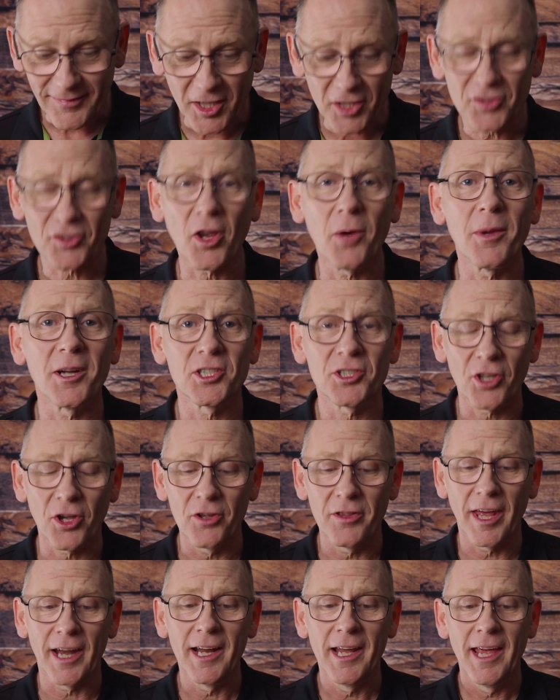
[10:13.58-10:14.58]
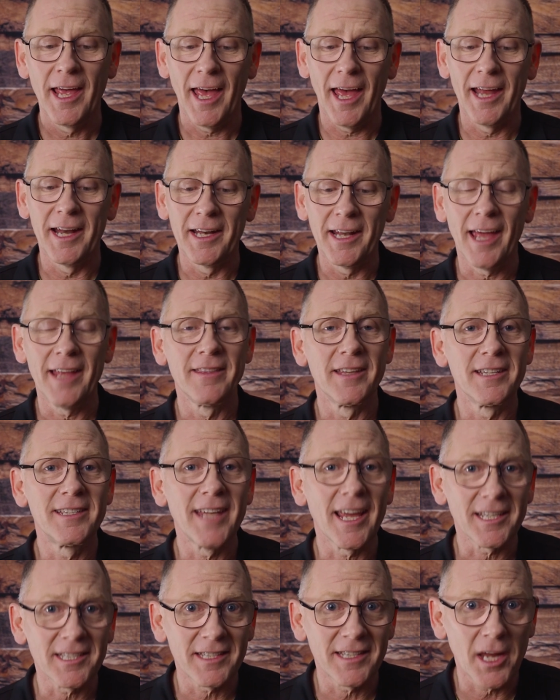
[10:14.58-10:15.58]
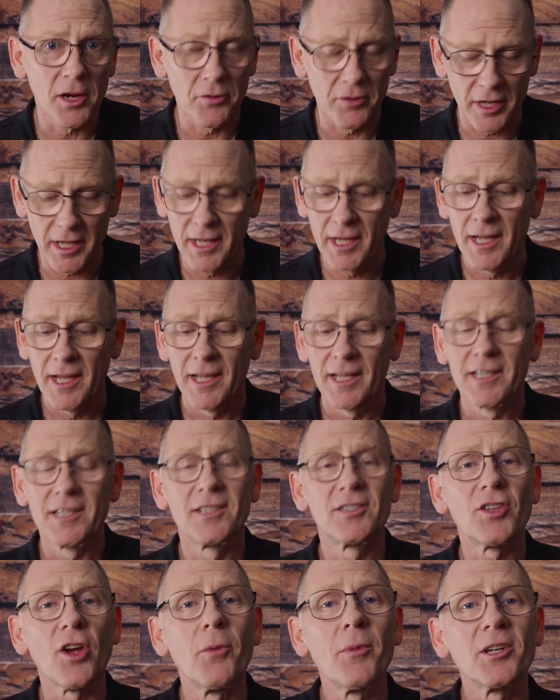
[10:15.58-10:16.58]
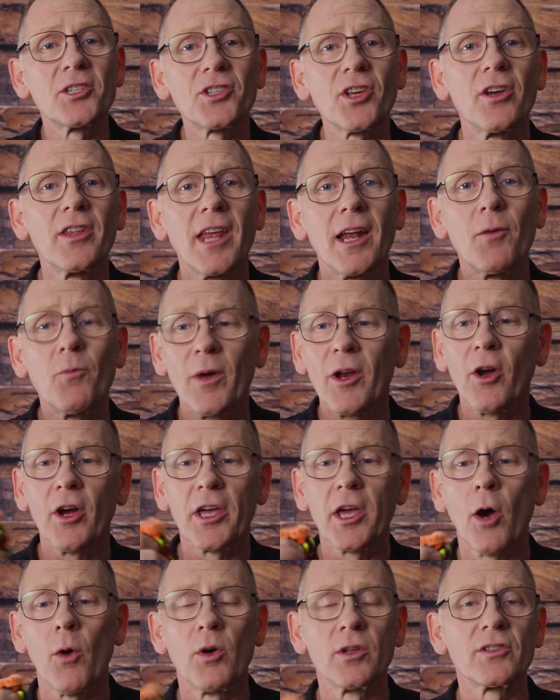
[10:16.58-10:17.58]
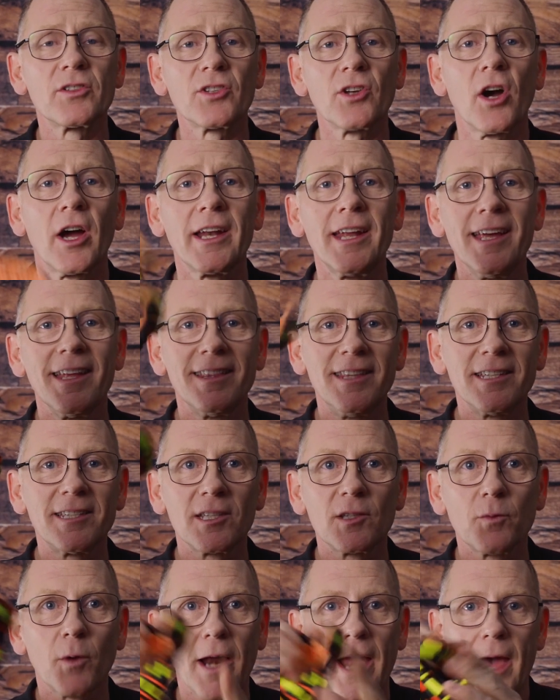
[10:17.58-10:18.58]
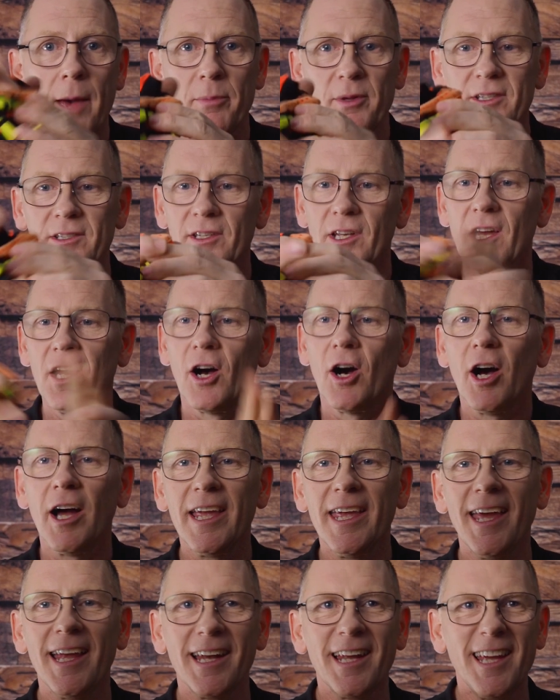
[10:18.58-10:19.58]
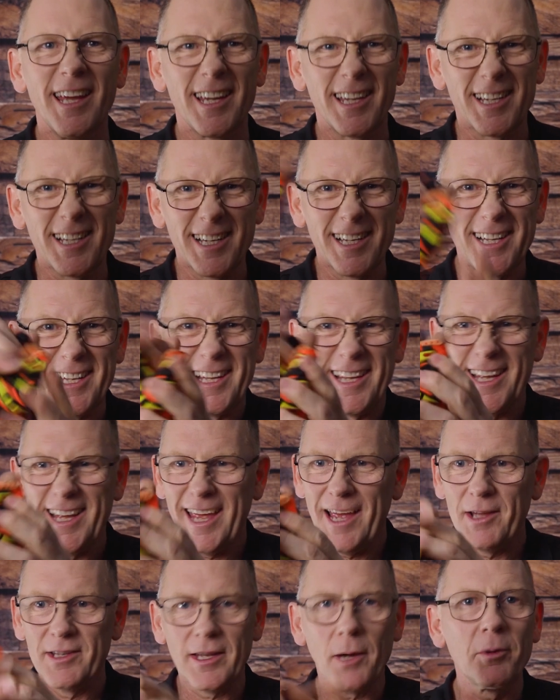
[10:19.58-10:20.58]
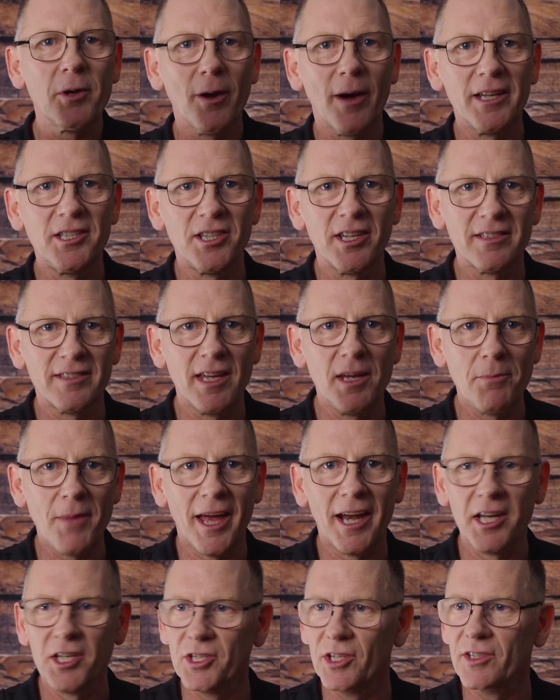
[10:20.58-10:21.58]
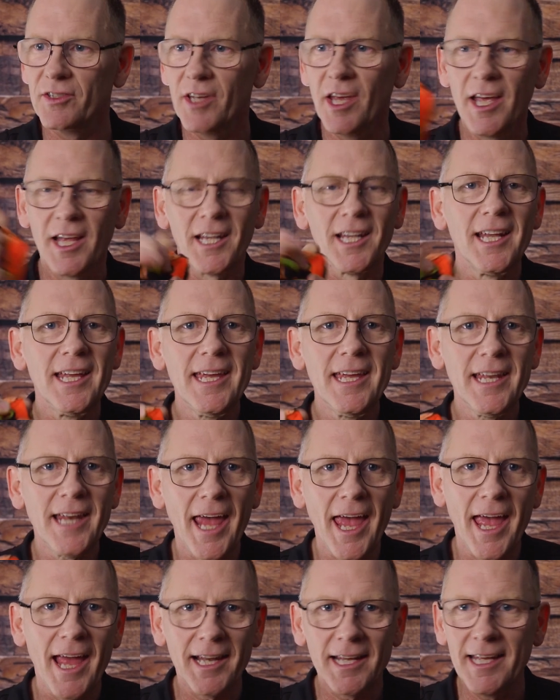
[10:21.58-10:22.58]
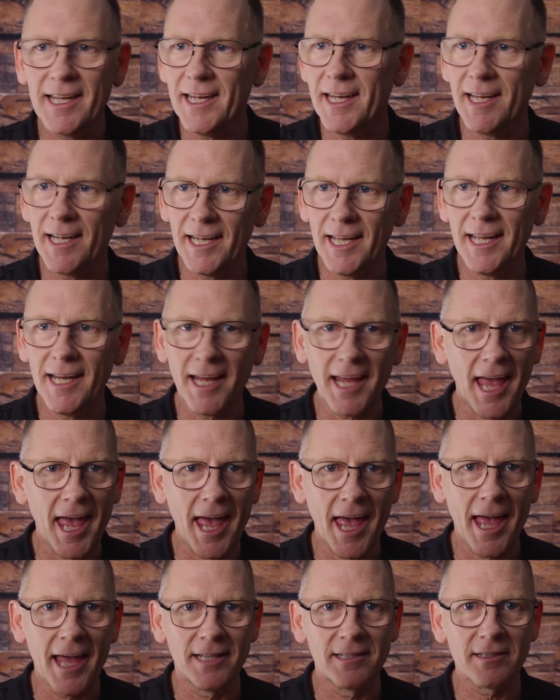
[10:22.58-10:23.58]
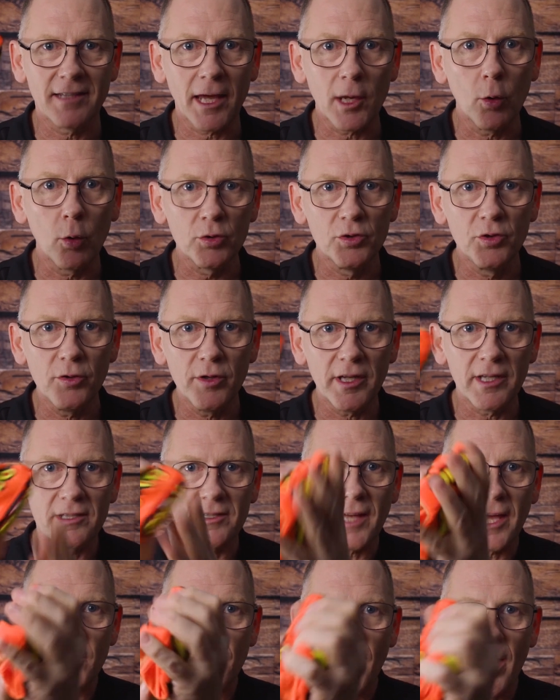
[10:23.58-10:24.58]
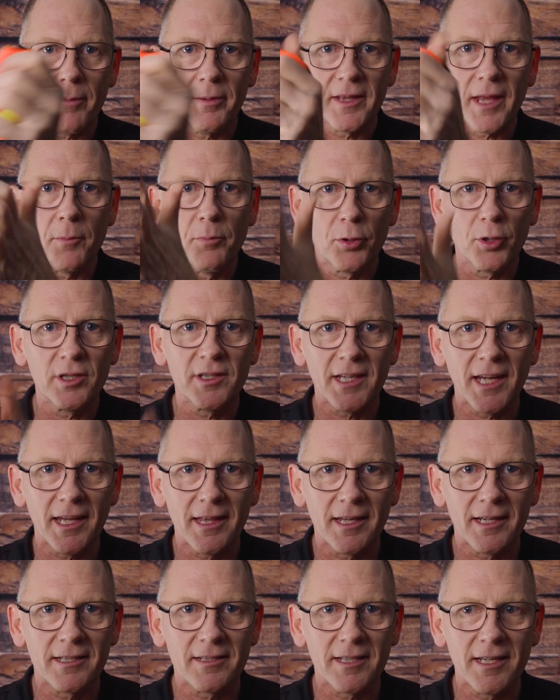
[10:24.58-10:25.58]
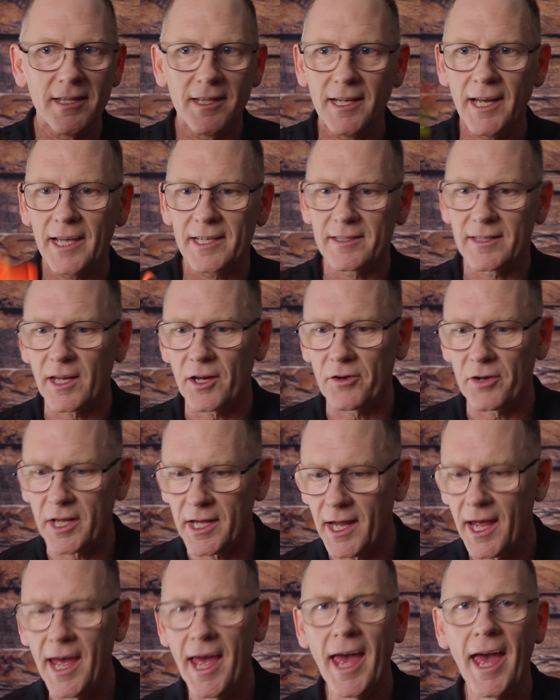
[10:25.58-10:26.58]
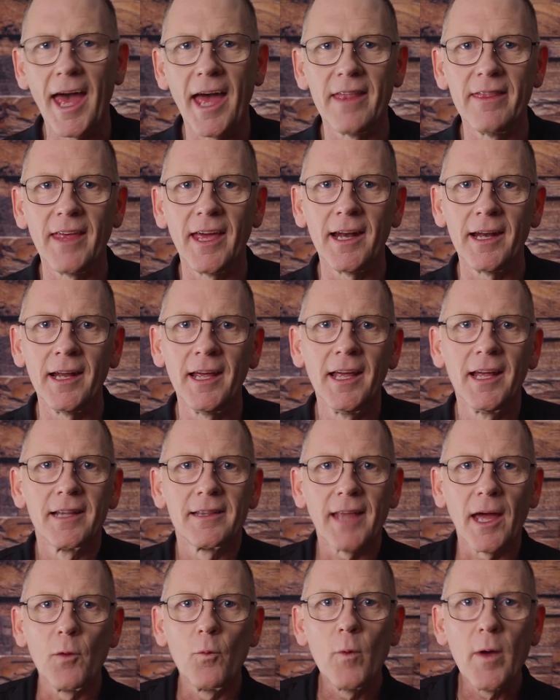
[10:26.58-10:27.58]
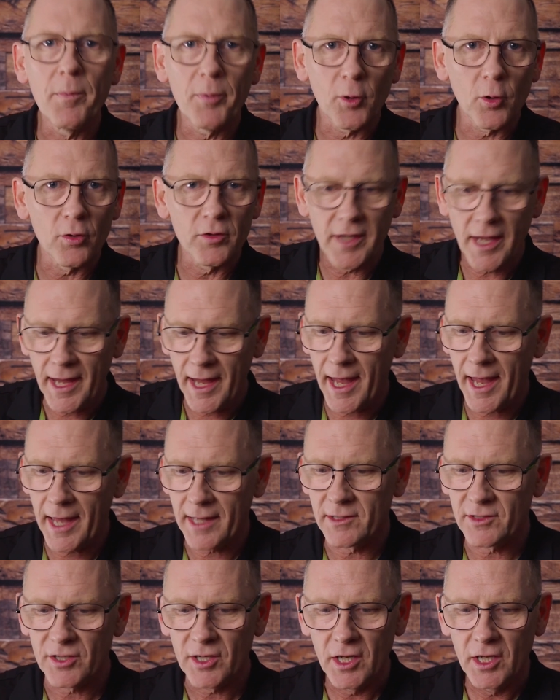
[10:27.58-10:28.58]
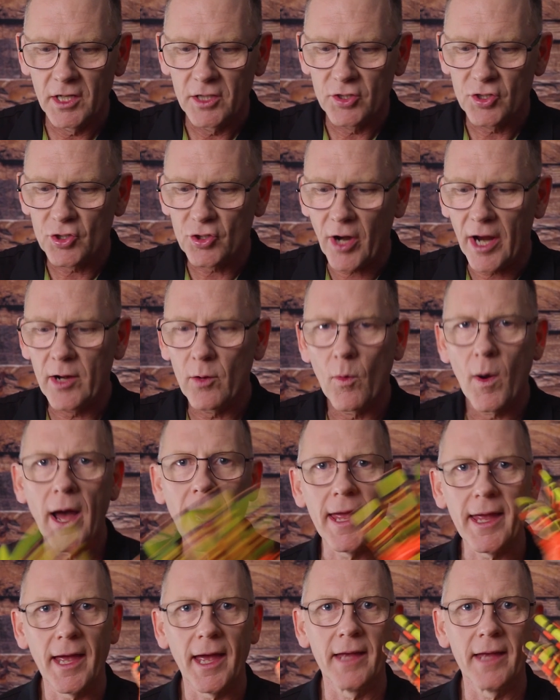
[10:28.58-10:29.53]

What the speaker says: So much so that, and the dexterity, so much so that when I go on site, this is what happens. I get WHSE managers, leading hands. They all do this. They grab it, they put it together to see the dexterity, and then they whip it on their hands straight away.